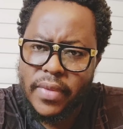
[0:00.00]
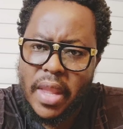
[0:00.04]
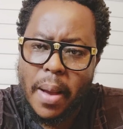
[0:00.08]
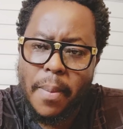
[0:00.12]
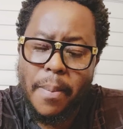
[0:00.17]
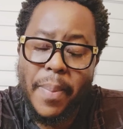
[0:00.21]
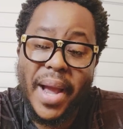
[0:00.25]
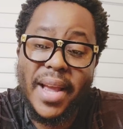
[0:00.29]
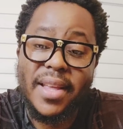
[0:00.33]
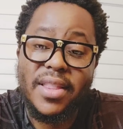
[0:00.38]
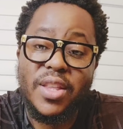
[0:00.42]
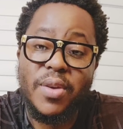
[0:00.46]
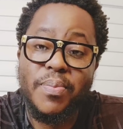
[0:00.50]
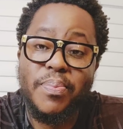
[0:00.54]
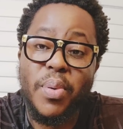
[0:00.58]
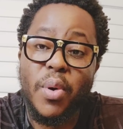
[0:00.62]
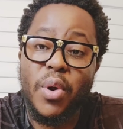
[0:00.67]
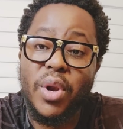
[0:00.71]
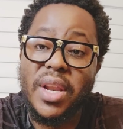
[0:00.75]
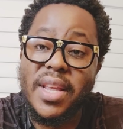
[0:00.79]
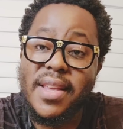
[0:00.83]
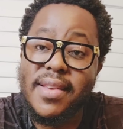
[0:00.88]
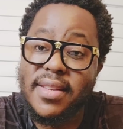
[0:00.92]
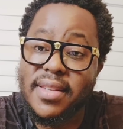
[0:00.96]
by the
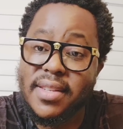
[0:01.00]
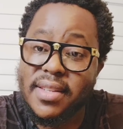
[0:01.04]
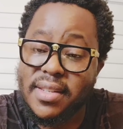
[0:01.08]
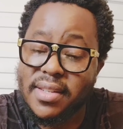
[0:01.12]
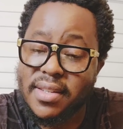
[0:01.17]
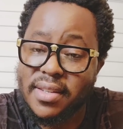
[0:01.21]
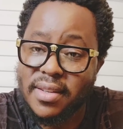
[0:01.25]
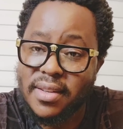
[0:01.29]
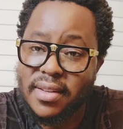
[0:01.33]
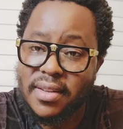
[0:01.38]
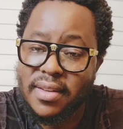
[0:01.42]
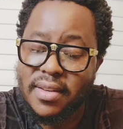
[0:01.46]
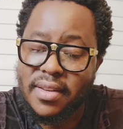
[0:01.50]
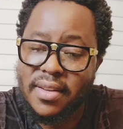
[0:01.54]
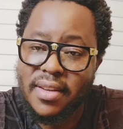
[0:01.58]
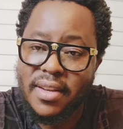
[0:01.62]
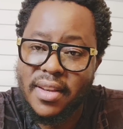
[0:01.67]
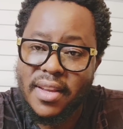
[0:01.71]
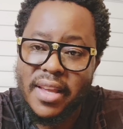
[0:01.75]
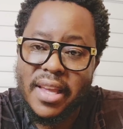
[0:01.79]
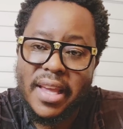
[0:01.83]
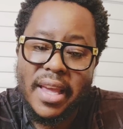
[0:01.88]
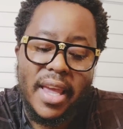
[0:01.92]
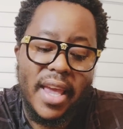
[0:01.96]
police
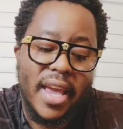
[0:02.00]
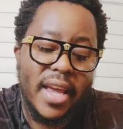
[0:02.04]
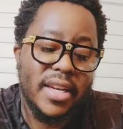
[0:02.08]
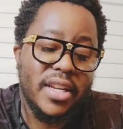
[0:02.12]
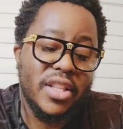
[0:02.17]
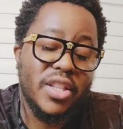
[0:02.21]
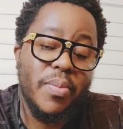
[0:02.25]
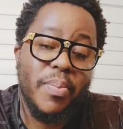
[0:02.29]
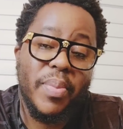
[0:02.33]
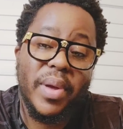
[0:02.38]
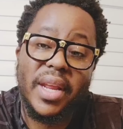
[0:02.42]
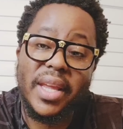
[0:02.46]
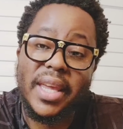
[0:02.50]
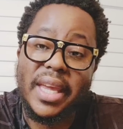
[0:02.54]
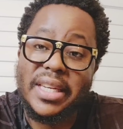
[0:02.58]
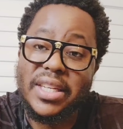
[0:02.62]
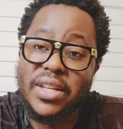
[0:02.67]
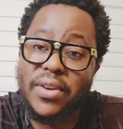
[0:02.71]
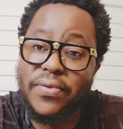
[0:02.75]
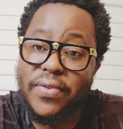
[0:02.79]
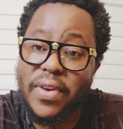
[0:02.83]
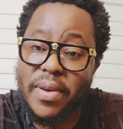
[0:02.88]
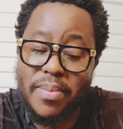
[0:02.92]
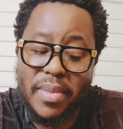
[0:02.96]
and the Berekete
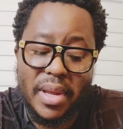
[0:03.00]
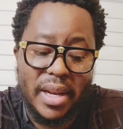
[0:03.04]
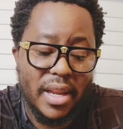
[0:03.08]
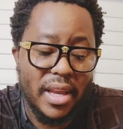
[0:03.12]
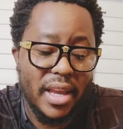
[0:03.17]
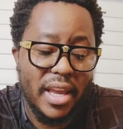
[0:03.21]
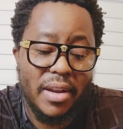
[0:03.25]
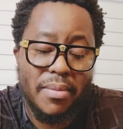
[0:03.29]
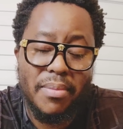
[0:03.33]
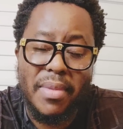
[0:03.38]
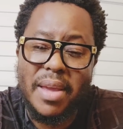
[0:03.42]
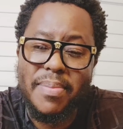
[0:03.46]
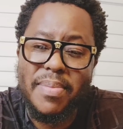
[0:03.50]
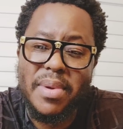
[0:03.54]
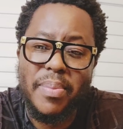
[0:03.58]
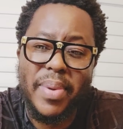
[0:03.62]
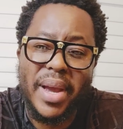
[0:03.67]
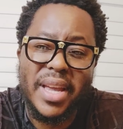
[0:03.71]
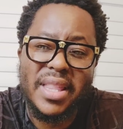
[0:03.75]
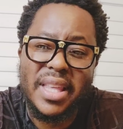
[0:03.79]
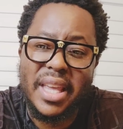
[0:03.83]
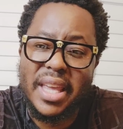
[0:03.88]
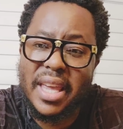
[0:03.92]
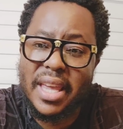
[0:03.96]
family and maybe by
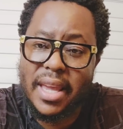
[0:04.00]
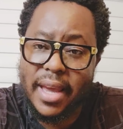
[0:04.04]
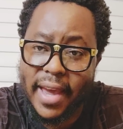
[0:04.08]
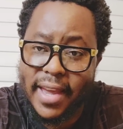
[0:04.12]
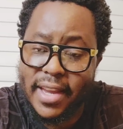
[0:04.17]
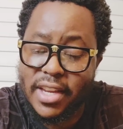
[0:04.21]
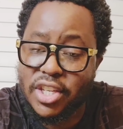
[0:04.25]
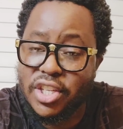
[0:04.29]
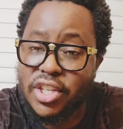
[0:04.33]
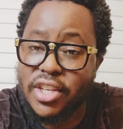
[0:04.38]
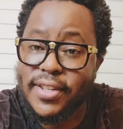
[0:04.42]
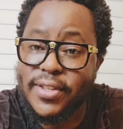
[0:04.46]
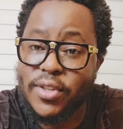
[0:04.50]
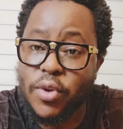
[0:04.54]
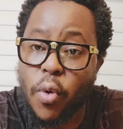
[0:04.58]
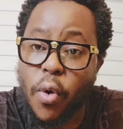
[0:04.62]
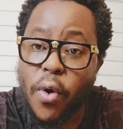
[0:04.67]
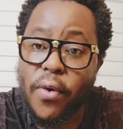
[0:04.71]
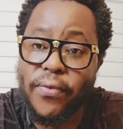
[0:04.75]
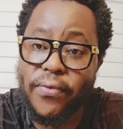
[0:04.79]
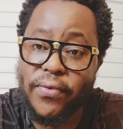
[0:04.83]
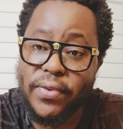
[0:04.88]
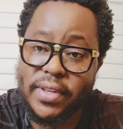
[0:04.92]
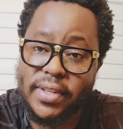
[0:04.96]
the AIG's
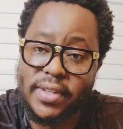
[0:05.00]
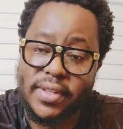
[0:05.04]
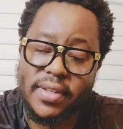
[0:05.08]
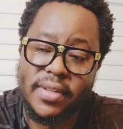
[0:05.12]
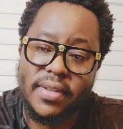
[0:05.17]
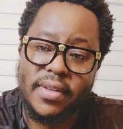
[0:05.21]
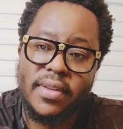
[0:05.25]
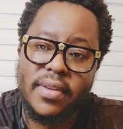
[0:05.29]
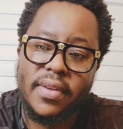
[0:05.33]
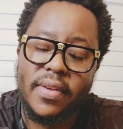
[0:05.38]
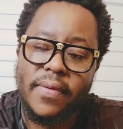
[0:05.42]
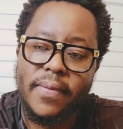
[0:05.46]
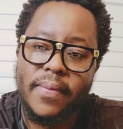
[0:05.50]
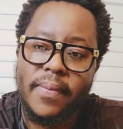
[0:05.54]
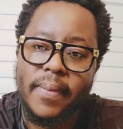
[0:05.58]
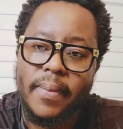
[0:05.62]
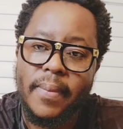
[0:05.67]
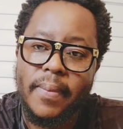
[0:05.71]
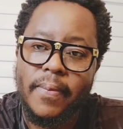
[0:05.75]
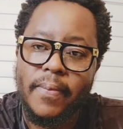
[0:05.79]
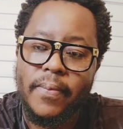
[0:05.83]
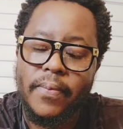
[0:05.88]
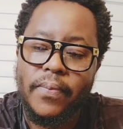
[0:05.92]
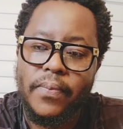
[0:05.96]
office
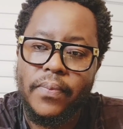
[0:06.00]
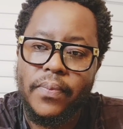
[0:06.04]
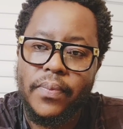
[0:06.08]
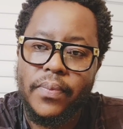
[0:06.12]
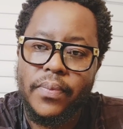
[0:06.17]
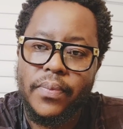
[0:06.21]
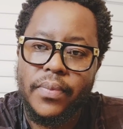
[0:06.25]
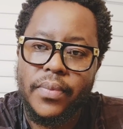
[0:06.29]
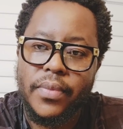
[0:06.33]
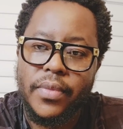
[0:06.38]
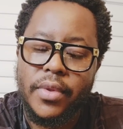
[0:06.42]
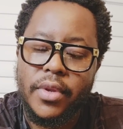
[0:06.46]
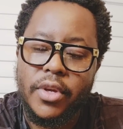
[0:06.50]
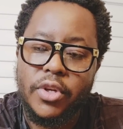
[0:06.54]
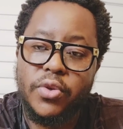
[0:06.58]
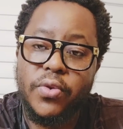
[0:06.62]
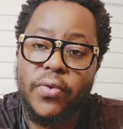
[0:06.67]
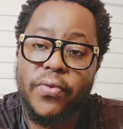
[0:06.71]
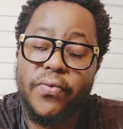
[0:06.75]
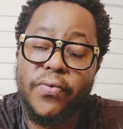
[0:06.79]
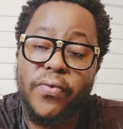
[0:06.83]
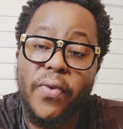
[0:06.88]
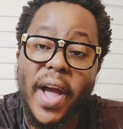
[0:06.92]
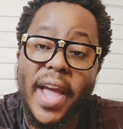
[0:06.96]
to
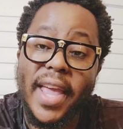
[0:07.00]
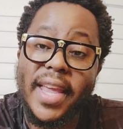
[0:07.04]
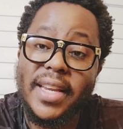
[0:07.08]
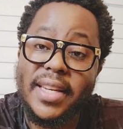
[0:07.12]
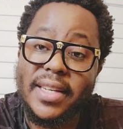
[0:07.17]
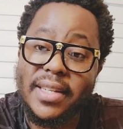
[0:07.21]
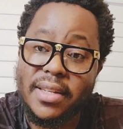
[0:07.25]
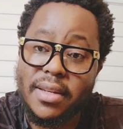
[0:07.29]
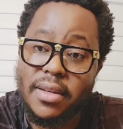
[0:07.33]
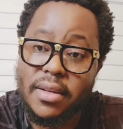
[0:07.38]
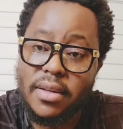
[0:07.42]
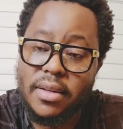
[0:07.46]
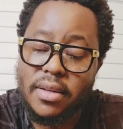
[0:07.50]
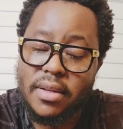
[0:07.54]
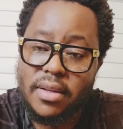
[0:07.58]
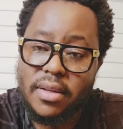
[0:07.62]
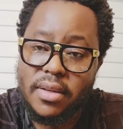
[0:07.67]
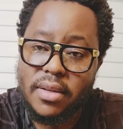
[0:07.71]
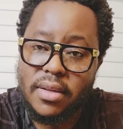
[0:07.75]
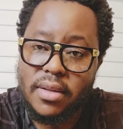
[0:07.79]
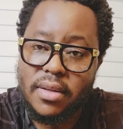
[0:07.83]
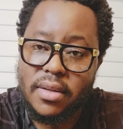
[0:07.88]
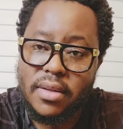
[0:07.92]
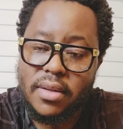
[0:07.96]
find
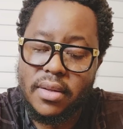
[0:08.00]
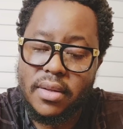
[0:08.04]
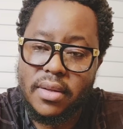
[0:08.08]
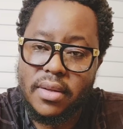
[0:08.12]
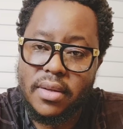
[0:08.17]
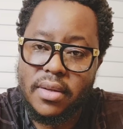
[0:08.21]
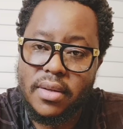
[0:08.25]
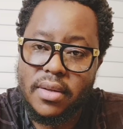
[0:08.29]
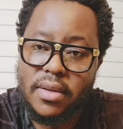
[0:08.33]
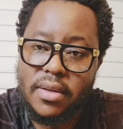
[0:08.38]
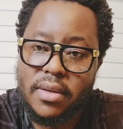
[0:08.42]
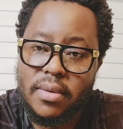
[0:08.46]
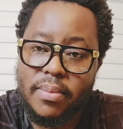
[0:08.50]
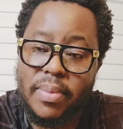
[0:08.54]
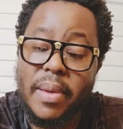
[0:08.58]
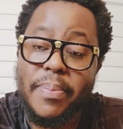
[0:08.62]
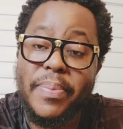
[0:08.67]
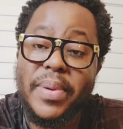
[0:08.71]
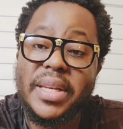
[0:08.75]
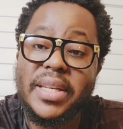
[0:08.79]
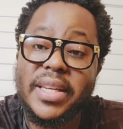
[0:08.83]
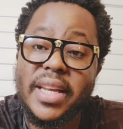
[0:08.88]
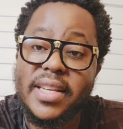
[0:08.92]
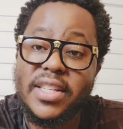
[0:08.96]

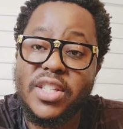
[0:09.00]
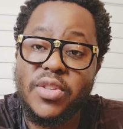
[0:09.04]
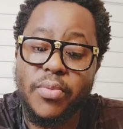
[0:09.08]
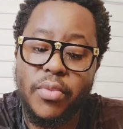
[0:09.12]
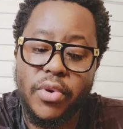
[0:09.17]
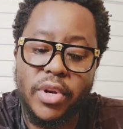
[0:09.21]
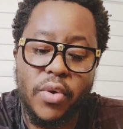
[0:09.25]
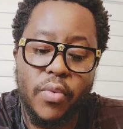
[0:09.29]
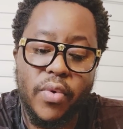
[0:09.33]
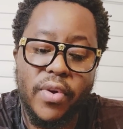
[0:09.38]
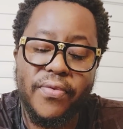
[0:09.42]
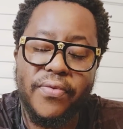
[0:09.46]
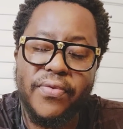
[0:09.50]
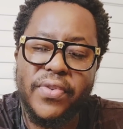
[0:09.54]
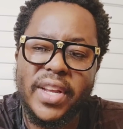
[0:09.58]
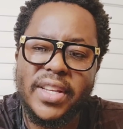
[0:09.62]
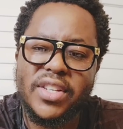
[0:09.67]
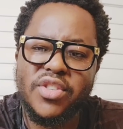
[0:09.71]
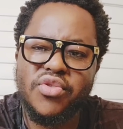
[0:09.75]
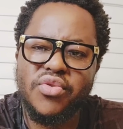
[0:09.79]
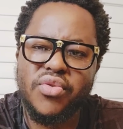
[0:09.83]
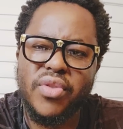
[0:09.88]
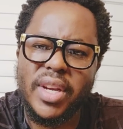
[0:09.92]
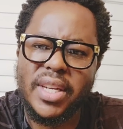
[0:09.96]
baby testimony were
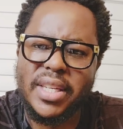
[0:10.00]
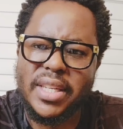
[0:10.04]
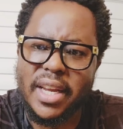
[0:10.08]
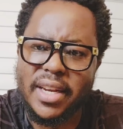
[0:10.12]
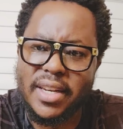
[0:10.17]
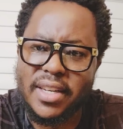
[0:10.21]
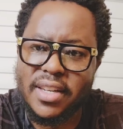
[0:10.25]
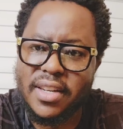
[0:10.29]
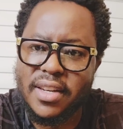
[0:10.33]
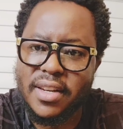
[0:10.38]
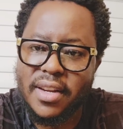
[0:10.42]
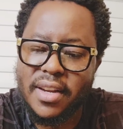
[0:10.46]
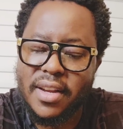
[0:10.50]
frustrated